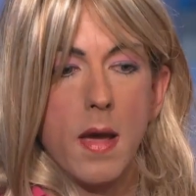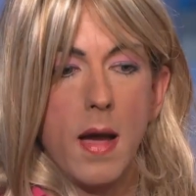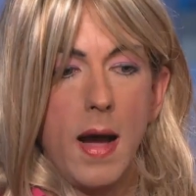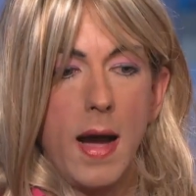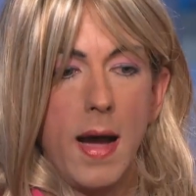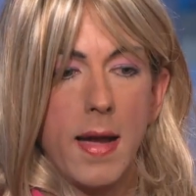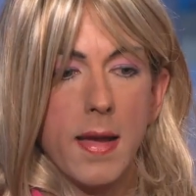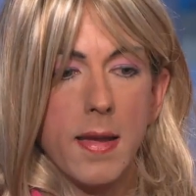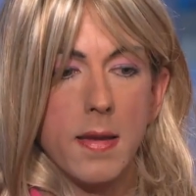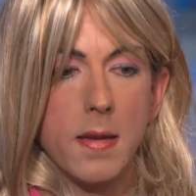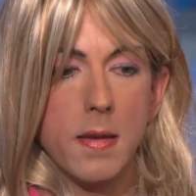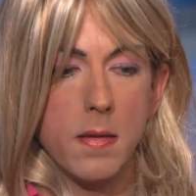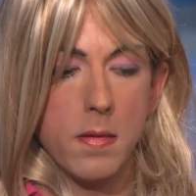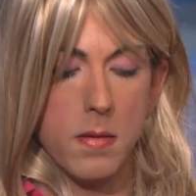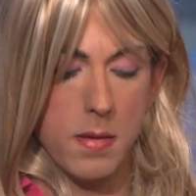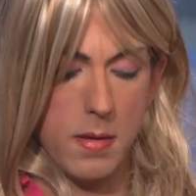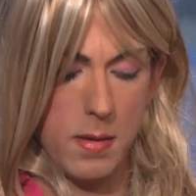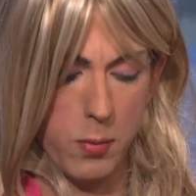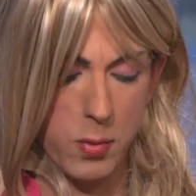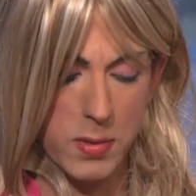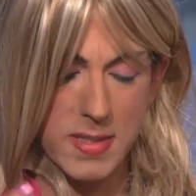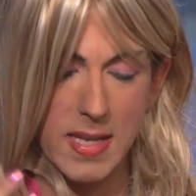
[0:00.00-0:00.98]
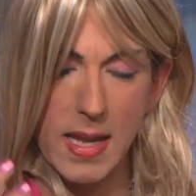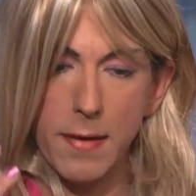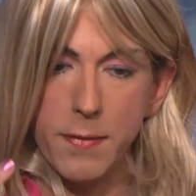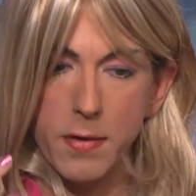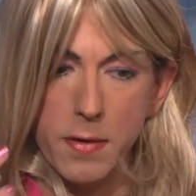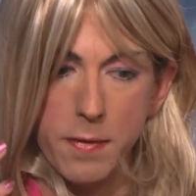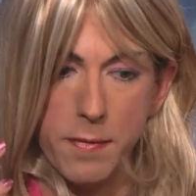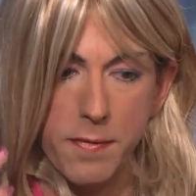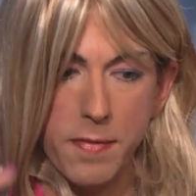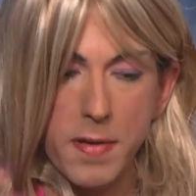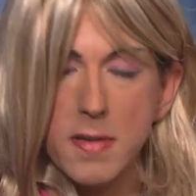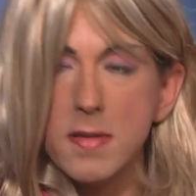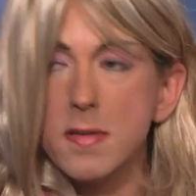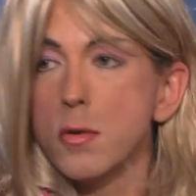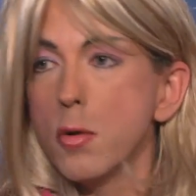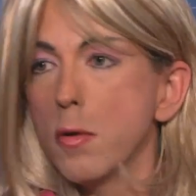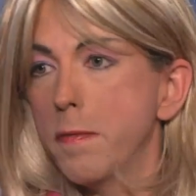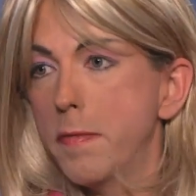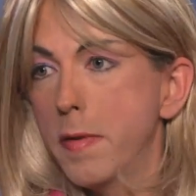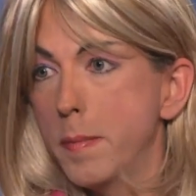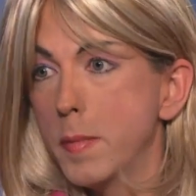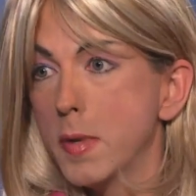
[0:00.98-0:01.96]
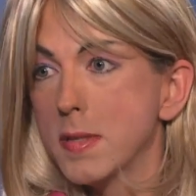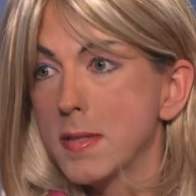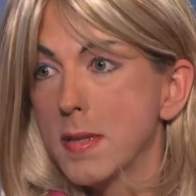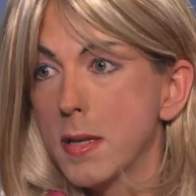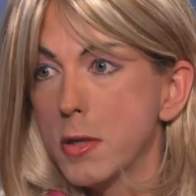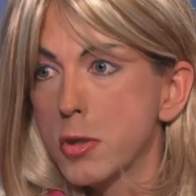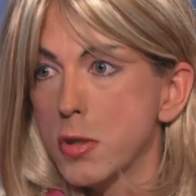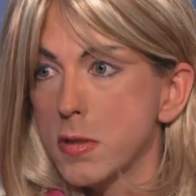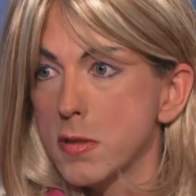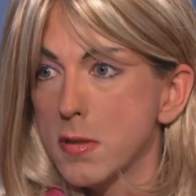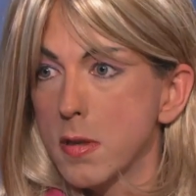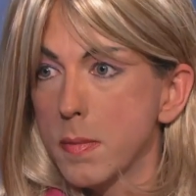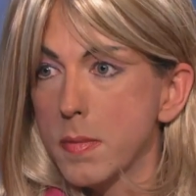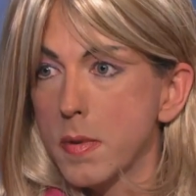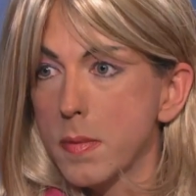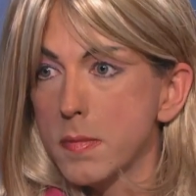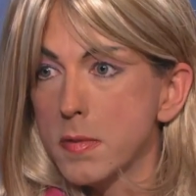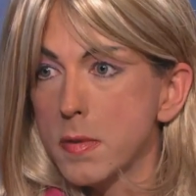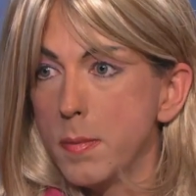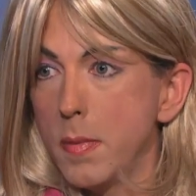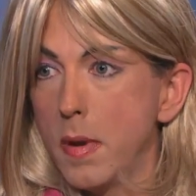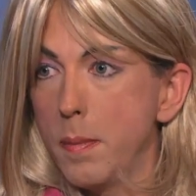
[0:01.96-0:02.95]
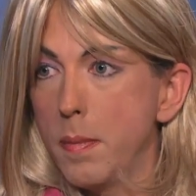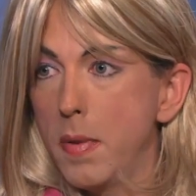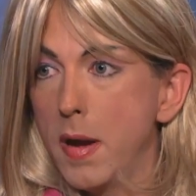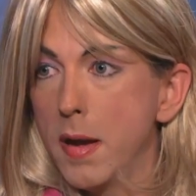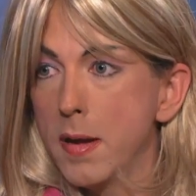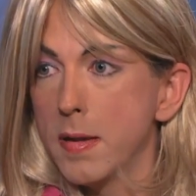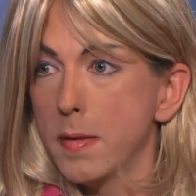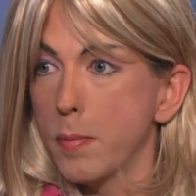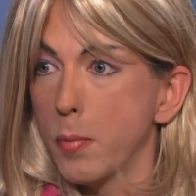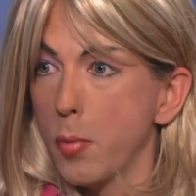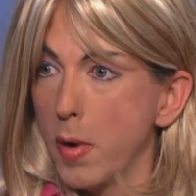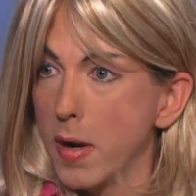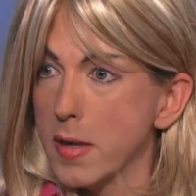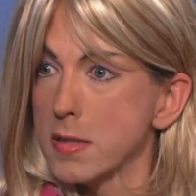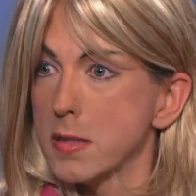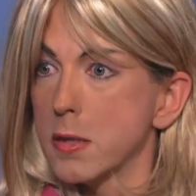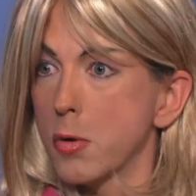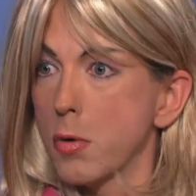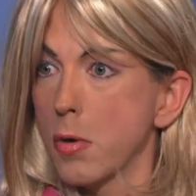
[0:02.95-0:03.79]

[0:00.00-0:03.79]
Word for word: I was having physical feminization symptoms on my body, breast